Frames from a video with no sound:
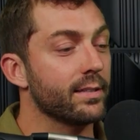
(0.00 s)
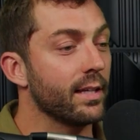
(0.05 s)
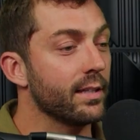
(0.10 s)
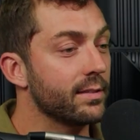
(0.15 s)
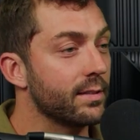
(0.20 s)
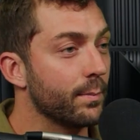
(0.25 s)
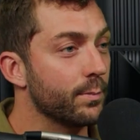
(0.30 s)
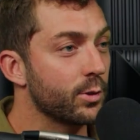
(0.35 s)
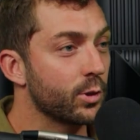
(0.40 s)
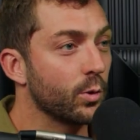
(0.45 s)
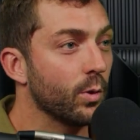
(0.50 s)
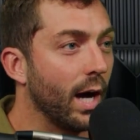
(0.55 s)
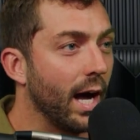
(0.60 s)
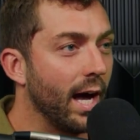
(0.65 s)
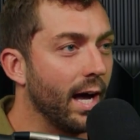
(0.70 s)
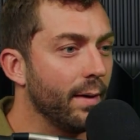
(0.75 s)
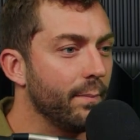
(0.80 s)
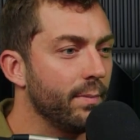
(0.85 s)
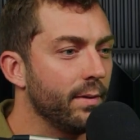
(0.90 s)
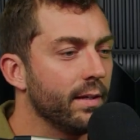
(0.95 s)

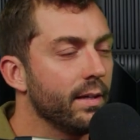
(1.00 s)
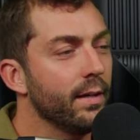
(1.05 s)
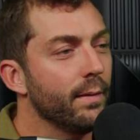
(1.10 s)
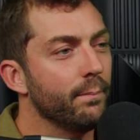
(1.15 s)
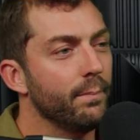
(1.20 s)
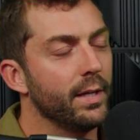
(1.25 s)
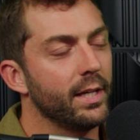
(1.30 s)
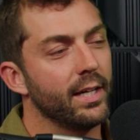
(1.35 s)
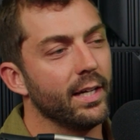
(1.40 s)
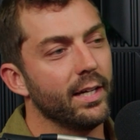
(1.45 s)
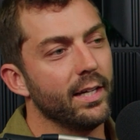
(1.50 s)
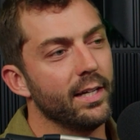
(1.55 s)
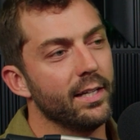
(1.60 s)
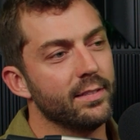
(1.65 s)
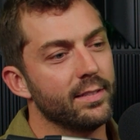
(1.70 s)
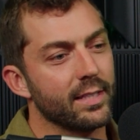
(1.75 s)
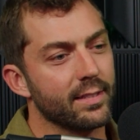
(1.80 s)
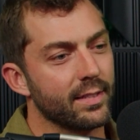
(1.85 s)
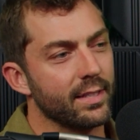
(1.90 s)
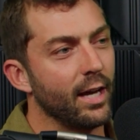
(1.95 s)
Subscribe because
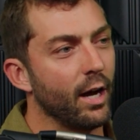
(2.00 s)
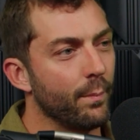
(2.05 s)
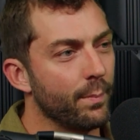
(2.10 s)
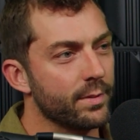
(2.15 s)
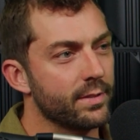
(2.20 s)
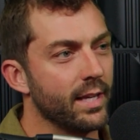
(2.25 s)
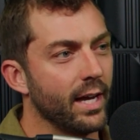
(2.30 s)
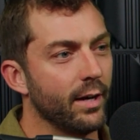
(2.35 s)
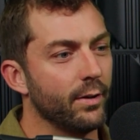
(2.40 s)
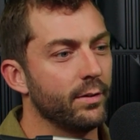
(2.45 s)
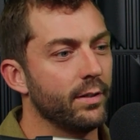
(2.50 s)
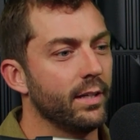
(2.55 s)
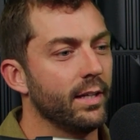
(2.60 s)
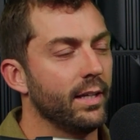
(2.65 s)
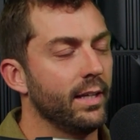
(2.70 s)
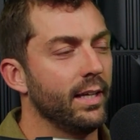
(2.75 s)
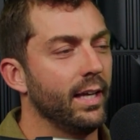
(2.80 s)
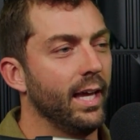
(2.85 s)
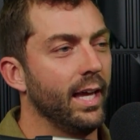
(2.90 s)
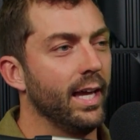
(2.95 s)
that's going to help us out.
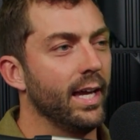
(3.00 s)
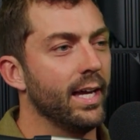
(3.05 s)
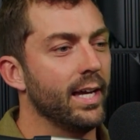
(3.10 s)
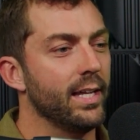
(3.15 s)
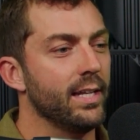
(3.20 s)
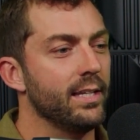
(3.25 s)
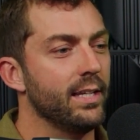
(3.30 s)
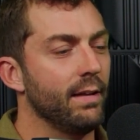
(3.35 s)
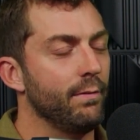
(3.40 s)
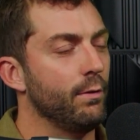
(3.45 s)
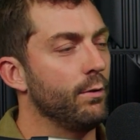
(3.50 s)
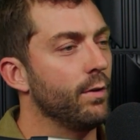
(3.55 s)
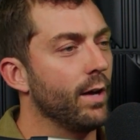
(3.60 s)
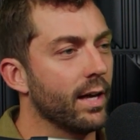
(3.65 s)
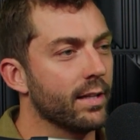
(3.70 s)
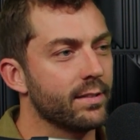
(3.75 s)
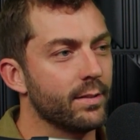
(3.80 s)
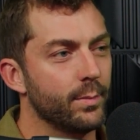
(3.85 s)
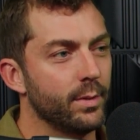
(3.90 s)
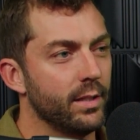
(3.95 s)
And if you've got
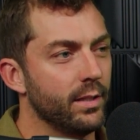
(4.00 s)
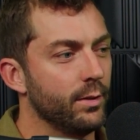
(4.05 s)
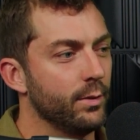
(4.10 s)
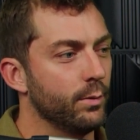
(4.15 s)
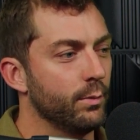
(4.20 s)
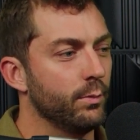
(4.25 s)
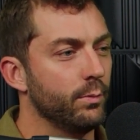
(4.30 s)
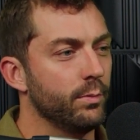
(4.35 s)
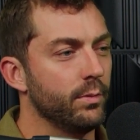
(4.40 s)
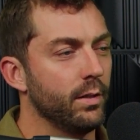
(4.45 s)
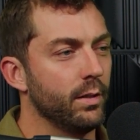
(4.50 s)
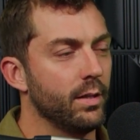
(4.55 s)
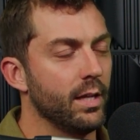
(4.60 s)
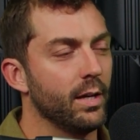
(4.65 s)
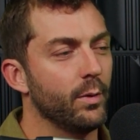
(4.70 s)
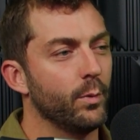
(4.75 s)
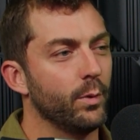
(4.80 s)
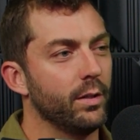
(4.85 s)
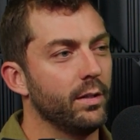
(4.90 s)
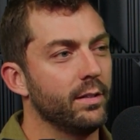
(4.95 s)
somebody who you think
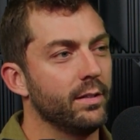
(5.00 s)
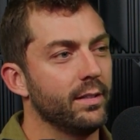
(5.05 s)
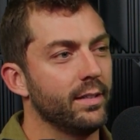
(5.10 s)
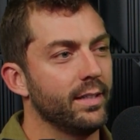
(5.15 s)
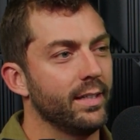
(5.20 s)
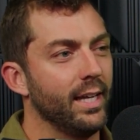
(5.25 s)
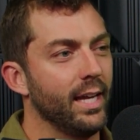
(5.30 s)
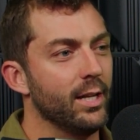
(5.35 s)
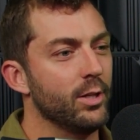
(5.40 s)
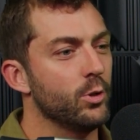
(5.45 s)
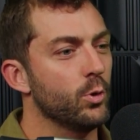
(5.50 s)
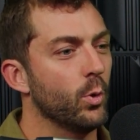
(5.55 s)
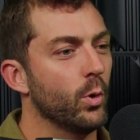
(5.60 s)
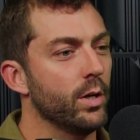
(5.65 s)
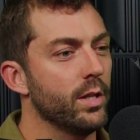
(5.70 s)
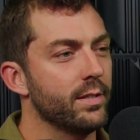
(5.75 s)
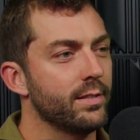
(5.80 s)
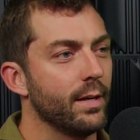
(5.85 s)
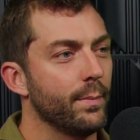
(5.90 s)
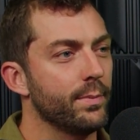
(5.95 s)
would enjoy
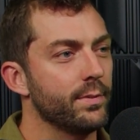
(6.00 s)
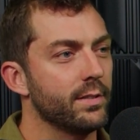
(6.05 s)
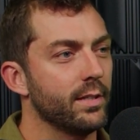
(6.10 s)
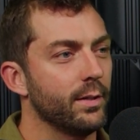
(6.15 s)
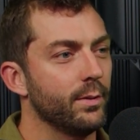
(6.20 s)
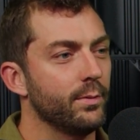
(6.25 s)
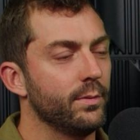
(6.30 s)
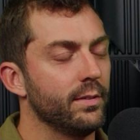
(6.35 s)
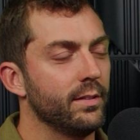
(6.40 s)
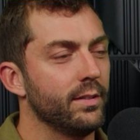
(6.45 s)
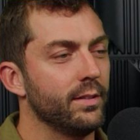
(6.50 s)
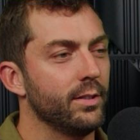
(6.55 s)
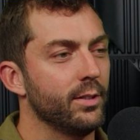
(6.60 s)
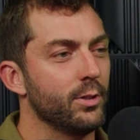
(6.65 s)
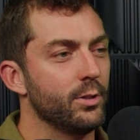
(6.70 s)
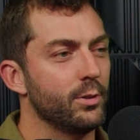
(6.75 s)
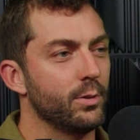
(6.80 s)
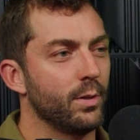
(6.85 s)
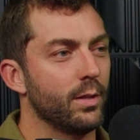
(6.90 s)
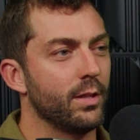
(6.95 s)
this episode,
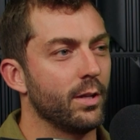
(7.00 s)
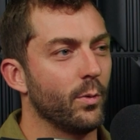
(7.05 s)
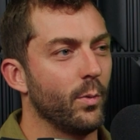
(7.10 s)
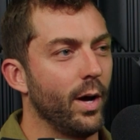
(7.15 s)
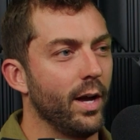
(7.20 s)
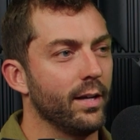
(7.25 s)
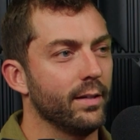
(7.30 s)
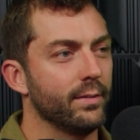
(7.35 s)
shoot it their way.